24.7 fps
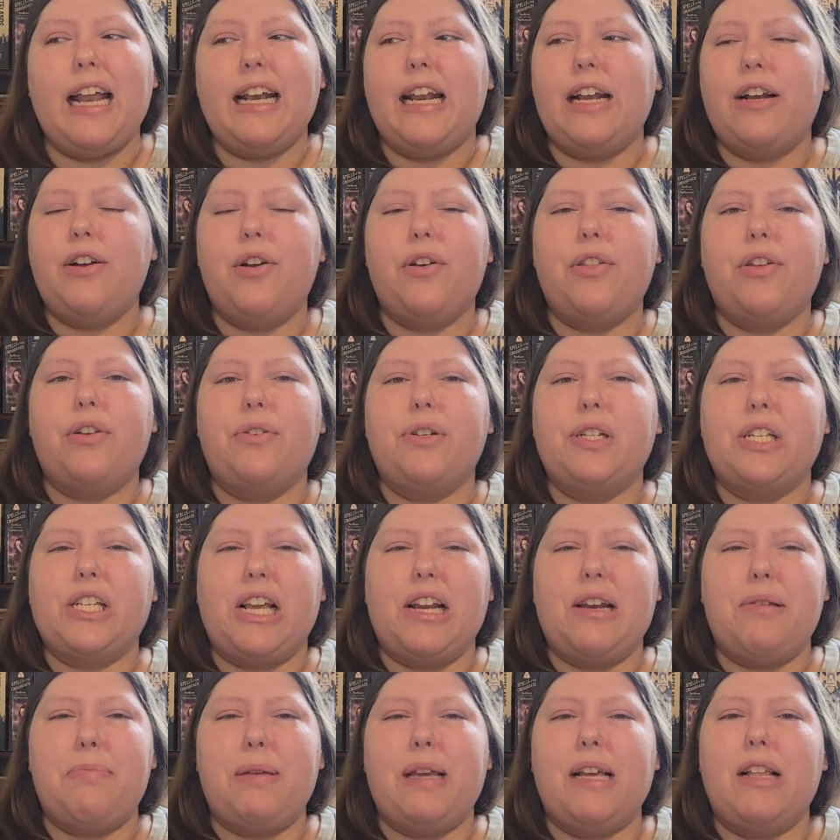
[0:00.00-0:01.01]
And I know there was
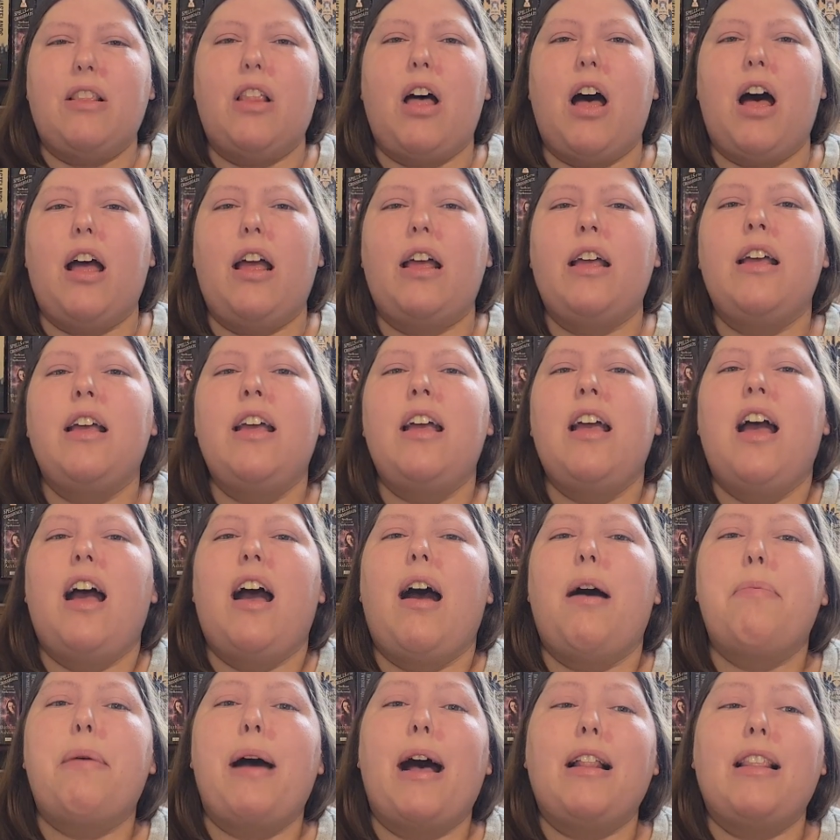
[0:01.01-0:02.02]
going to be a lot
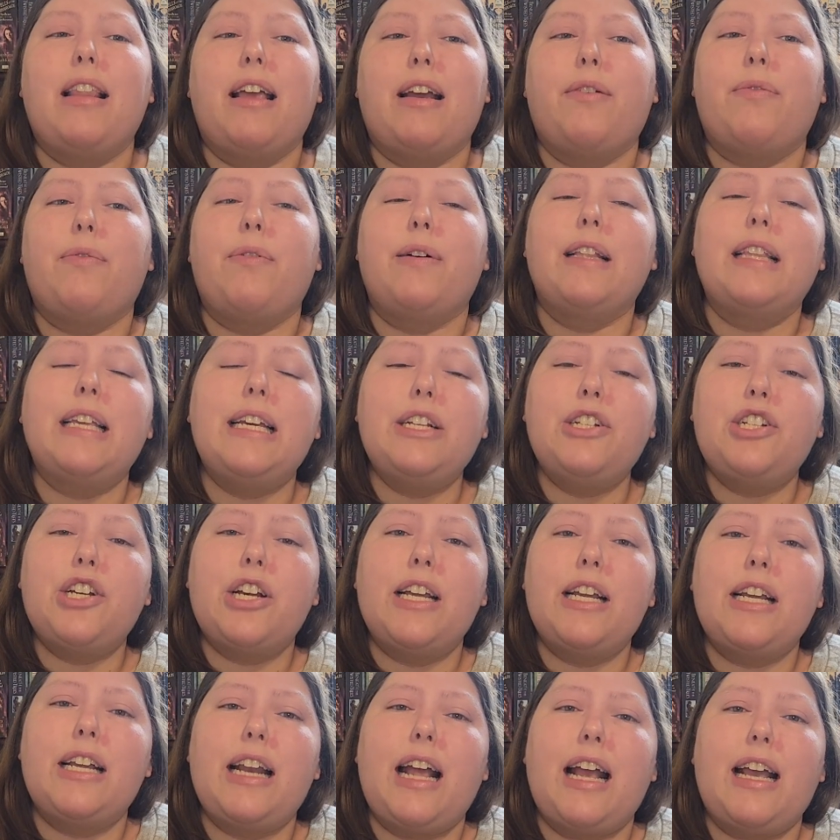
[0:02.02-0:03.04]
about like
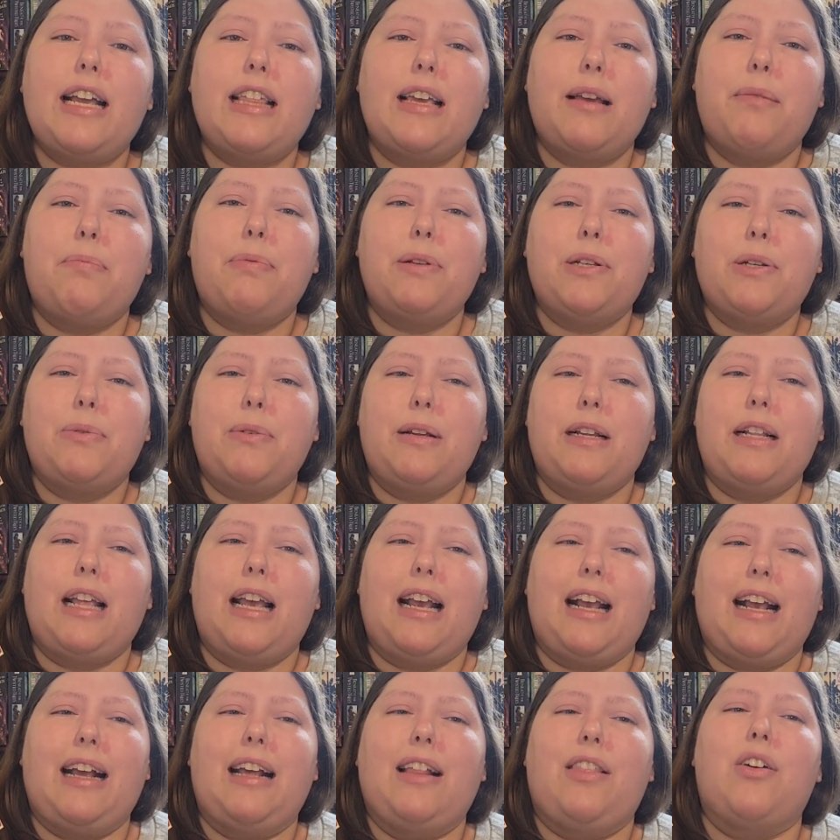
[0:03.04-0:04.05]
religion, I think between
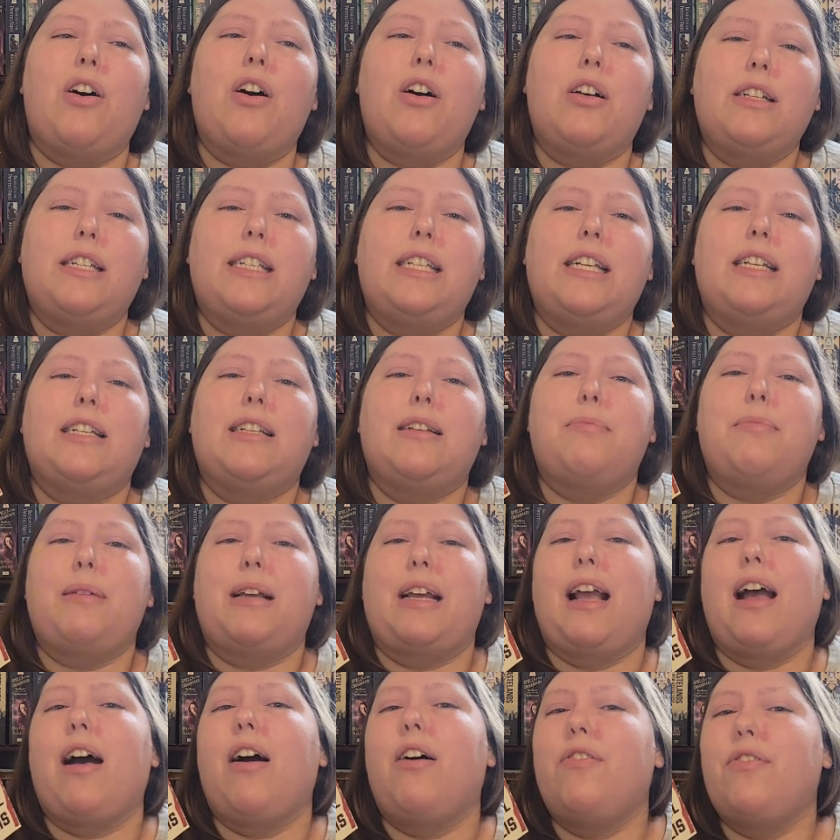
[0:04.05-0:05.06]
like Catholicism
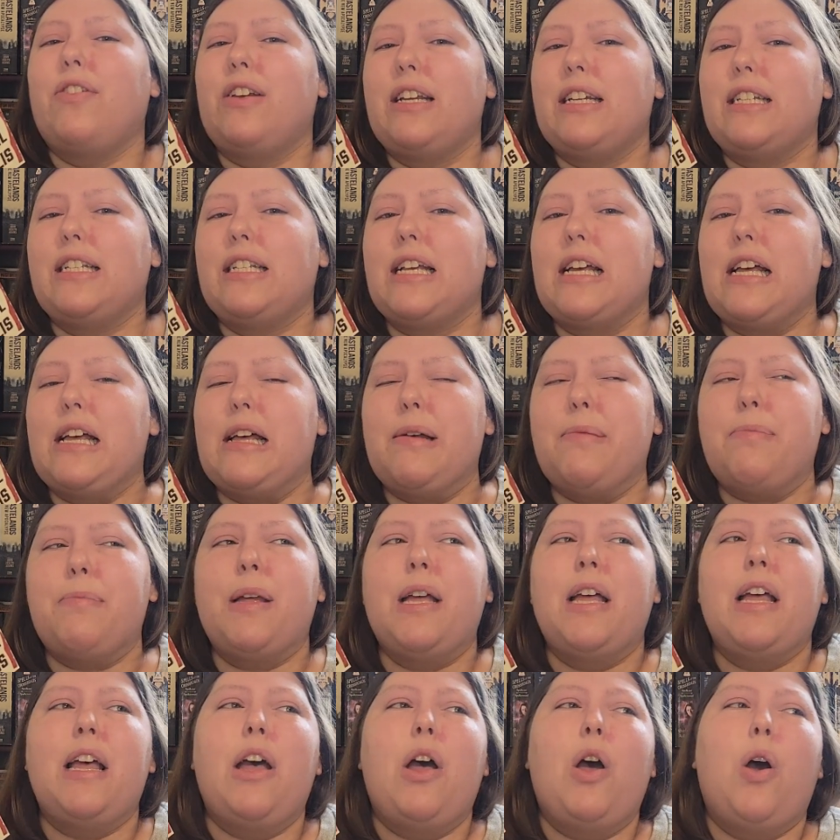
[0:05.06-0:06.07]
and Calvinism,
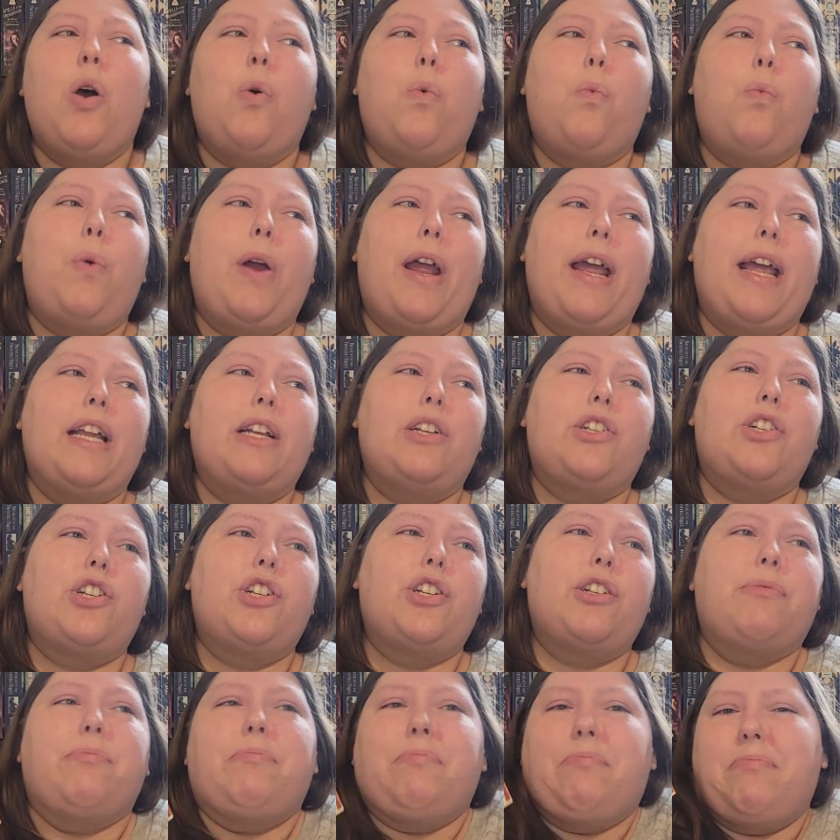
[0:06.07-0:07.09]

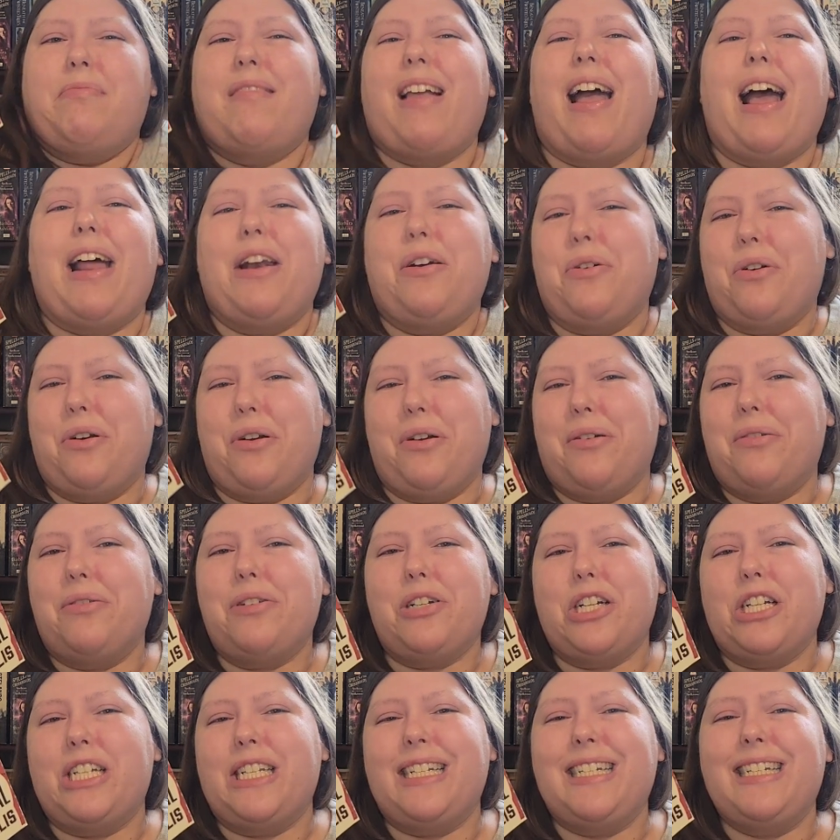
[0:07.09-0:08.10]
which, I don't know,
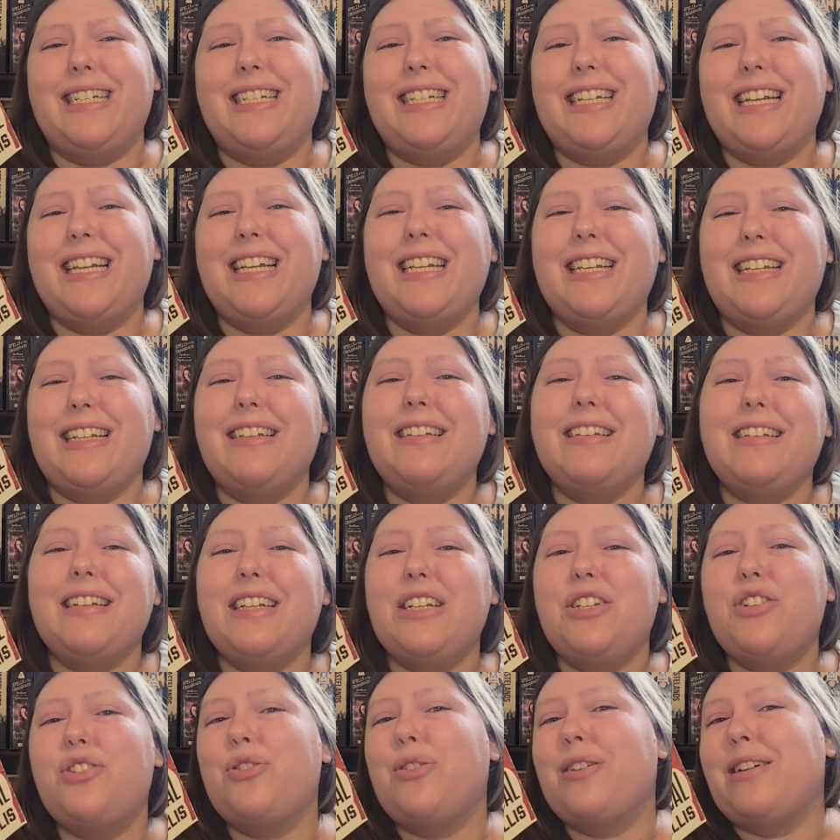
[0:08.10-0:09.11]
just didn't
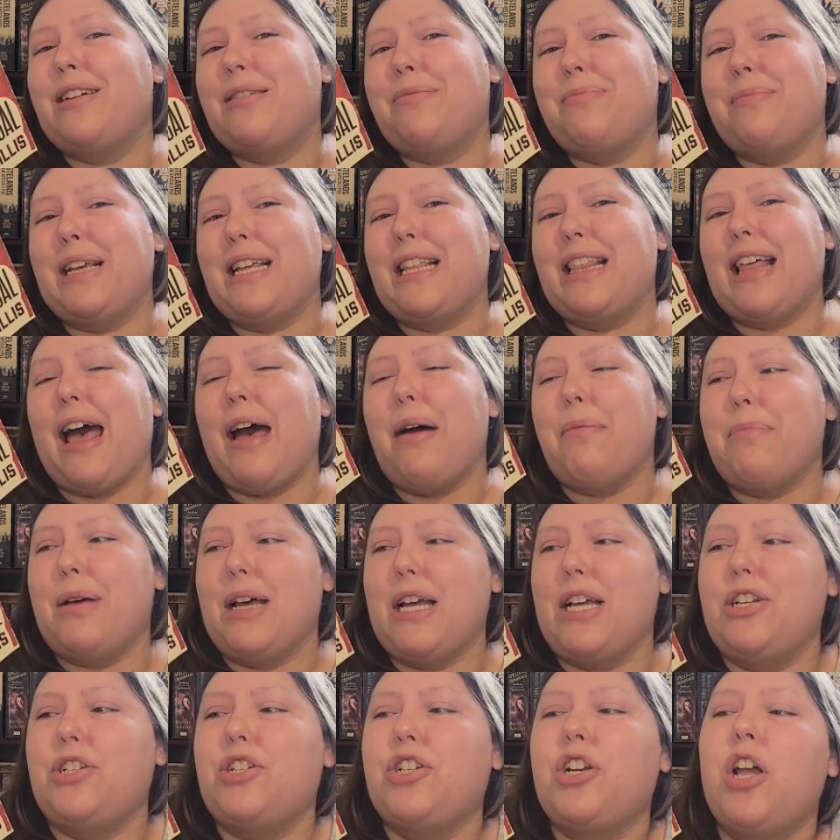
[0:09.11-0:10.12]
intrigue me that
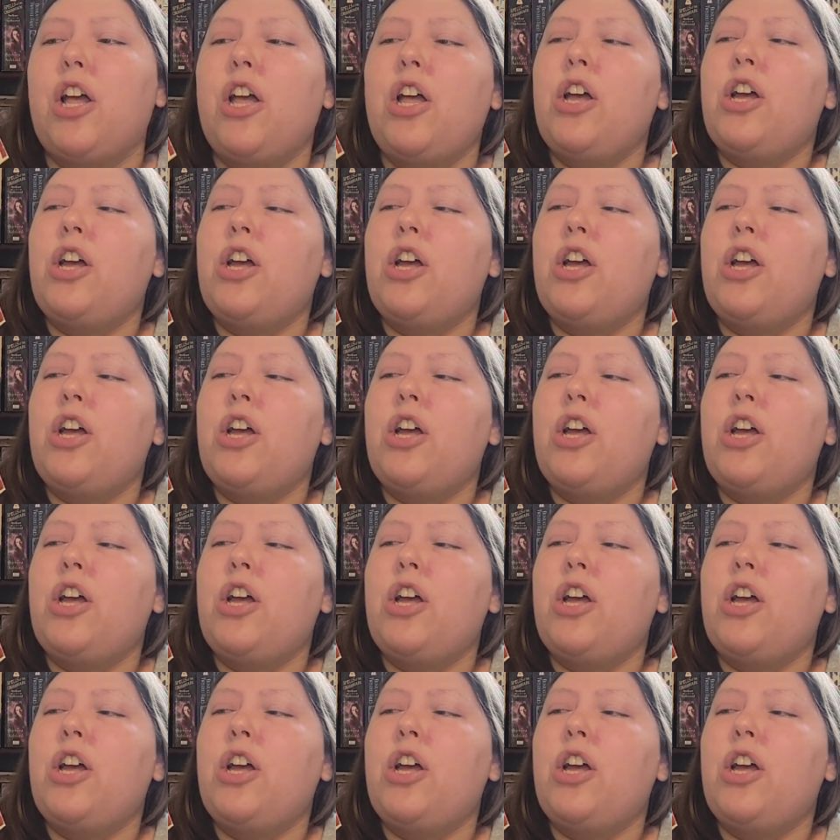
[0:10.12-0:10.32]
much.